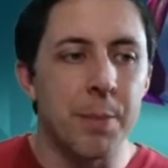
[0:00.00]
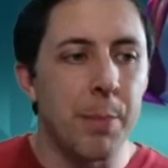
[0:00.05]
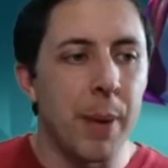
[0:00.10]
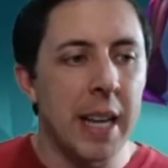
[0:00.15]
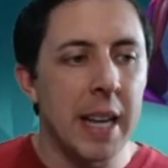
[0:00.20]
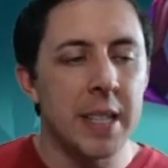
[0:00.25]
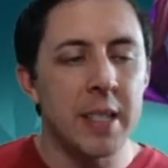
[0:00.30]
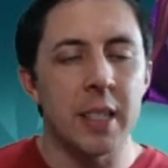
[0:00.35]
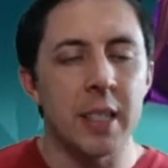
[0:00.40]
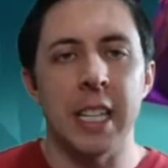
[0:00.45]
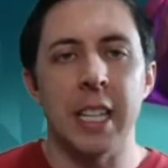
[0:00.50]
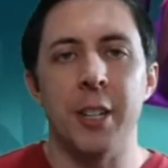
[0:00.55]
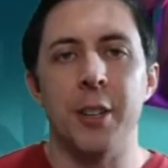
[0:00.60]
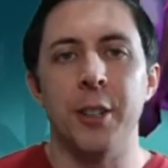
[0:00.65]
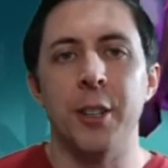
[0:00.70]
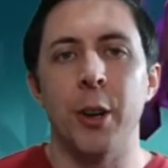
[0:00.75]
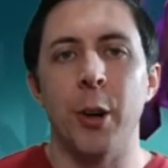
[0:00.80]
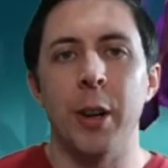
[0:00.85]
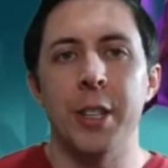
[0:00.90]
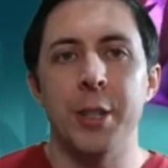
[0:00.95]
basically you're
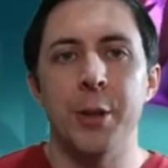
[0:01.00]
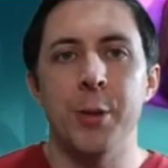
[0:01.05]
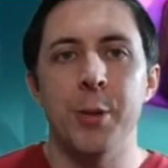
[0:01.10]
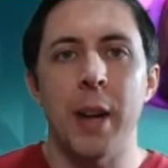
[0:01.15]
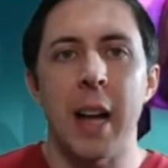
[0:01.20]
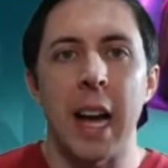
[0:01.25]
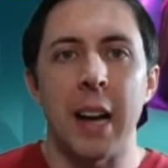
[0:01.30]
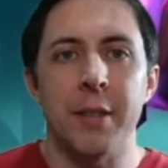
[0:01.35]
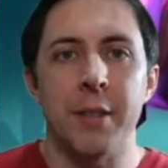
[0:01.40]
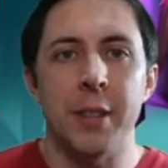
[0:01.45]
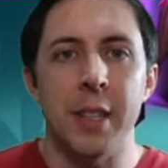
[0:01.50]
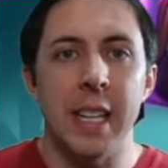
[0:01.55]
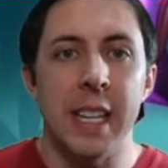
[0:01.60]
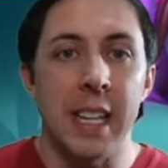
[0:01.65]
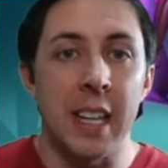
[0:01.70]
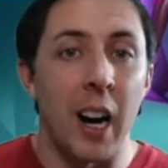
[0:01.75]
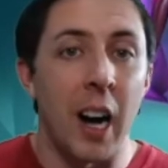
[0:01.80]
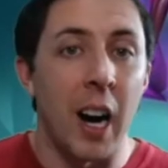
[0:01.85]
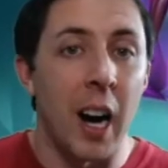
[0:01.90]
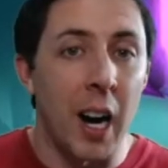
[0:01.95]
going to have to
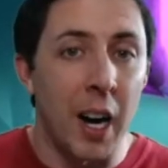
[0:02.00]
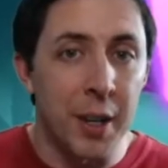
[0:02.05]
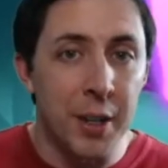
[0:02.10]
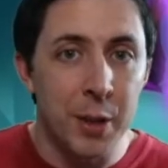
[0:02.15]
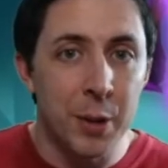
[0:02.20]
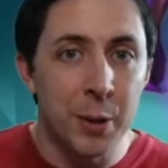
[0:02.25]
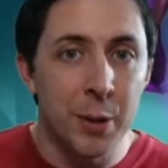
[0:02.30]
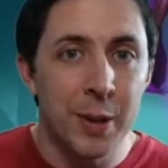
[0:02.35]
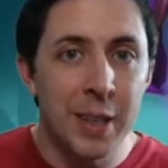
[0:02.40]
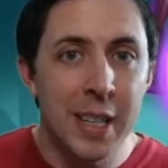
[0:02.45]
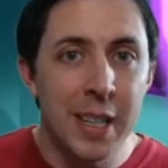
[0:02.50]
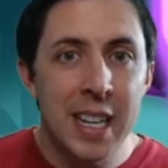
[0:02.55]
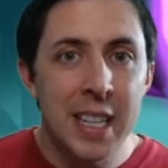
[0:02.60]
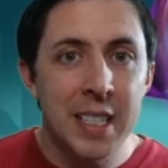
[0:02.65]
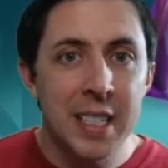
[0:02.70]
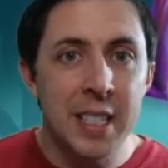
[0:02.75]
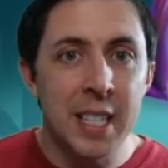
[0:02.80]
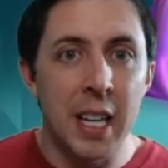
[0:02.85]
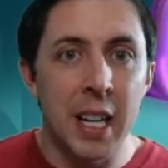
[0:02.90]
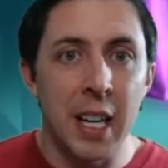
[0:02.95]
hit auto
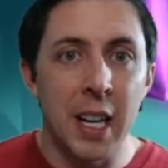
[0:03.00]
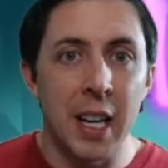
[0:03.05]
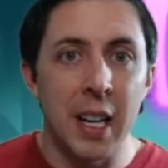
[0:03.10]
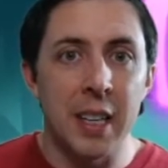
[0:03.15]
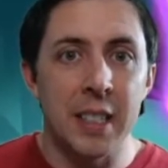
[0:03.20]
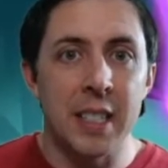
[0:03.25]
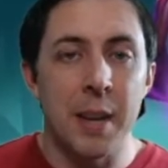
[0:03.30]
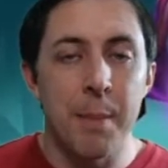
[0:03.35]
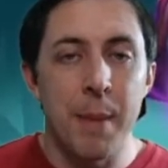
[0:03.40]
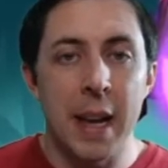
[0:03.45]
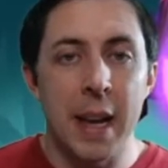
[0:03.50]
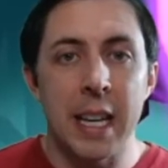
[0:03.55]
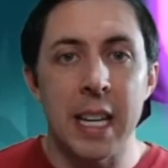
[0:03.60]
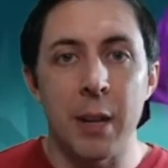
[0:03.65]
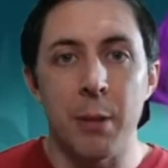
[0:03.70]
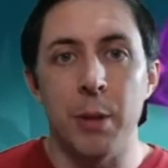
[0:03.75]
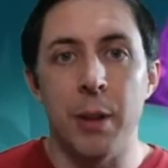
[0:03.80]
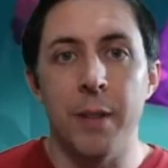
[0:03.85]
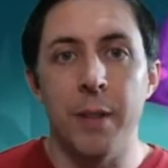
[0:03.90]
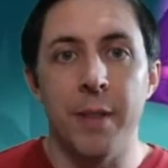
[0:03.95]
to make
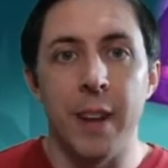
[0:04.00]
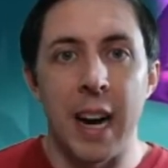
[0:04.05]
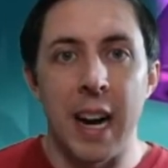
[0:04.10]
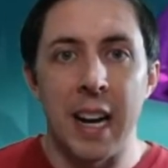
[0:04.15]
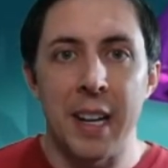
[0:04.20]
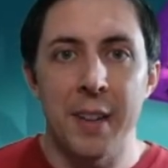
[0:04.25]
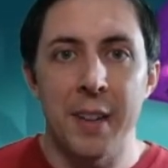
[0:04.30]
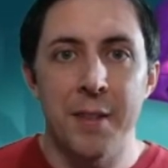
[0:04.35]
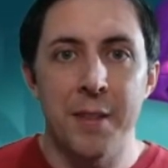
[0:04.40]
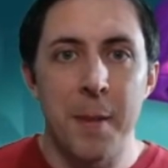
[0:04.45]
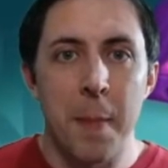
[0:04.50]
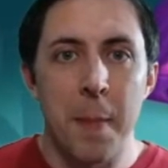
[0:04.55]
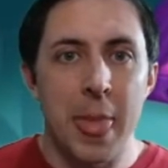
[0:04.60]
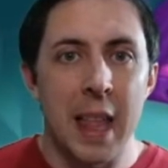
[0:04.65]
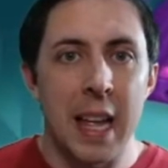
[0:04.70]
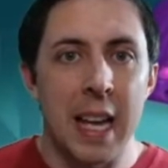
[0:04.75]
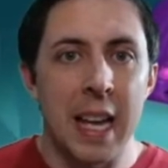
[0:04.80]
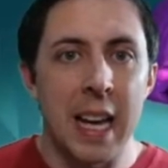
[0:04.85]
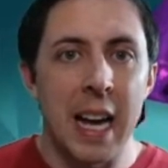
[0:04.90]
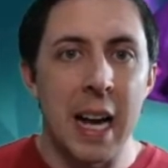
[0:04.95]
it revive
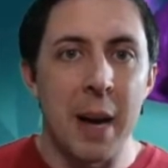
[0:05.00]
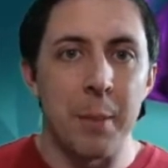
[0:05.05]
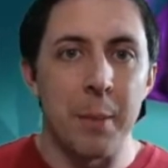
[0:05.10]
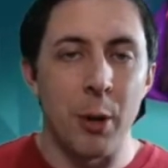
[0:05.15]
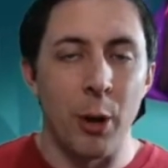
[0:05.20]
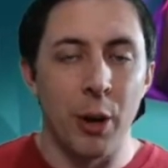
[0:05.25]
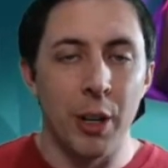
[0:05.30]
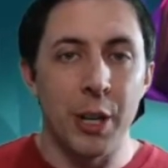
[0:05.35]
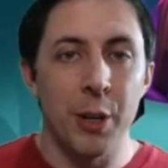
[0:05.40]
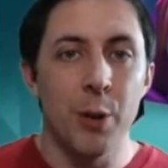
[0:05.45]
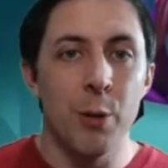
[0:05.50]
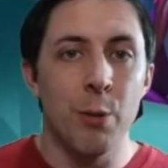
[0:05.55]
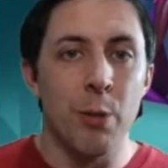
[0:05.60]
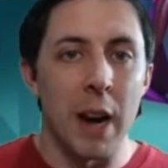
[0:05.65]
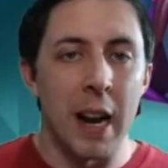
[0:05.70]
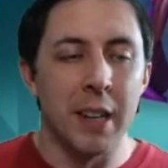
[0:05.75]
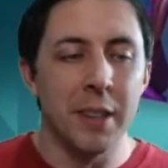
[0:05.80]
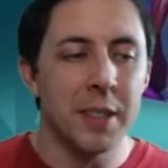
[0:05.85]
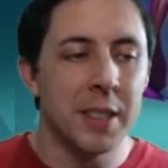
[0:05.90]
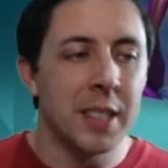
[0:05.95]
on a new
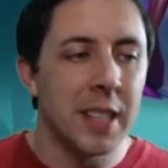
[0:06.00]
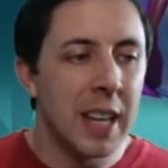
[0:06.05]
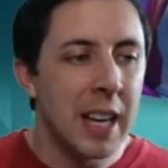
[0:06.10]
round.